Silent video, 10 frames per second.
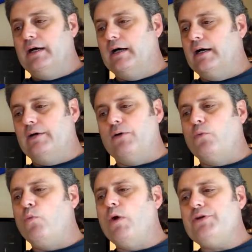Uh, a
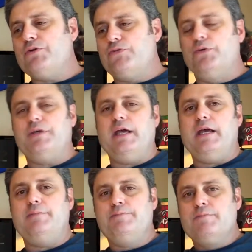wonderful
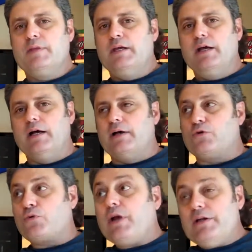game. Uh,
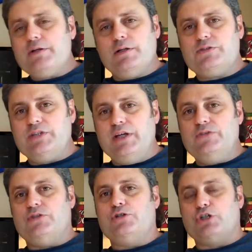great
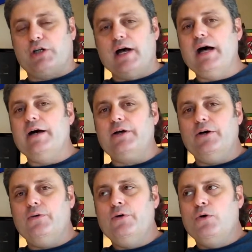scenes in
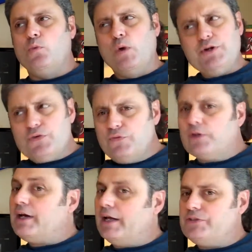Chicago, wonderful
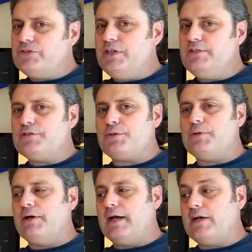cut scenes
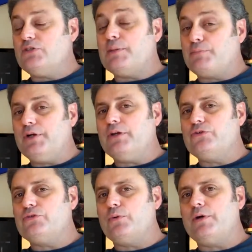throughout. Actually, a pretty good
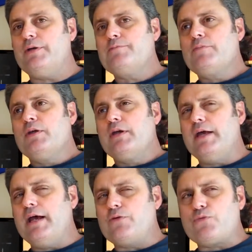story.
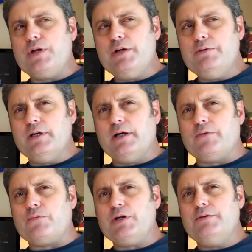It had Rio,
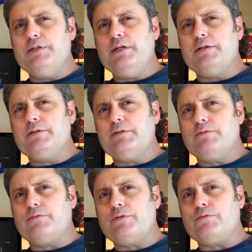uh, Rio, de,
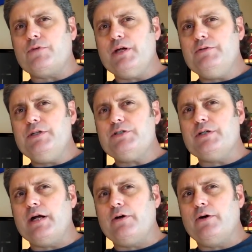Rio de
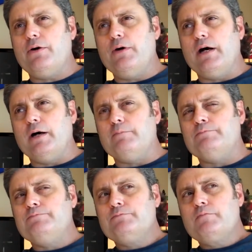Janeiro,
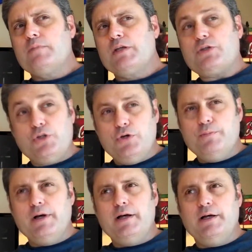um,
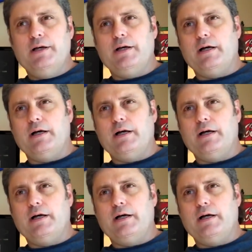Cuba.